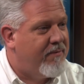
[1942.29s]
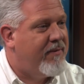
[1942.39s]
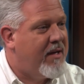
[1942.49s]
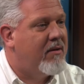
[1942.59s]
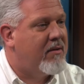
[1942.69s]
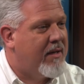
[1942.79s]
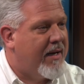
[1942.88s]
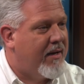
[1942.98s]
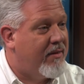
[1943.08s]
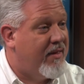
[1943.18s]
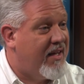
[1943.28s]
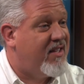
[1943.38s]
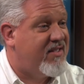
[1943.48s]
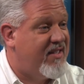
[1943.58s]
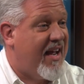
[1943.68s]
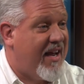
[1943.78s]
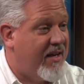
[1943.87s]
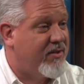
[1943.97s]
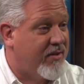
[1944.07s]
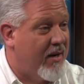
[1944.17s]
feel like these
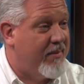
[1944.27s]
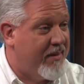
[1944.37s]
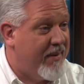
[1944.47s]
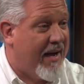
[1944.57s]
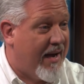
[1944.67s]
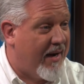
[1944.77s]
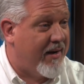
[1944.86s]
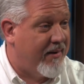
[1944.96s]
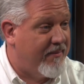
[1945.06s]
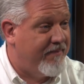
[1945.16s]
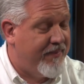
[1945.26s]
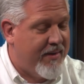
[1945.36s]
days are coming back.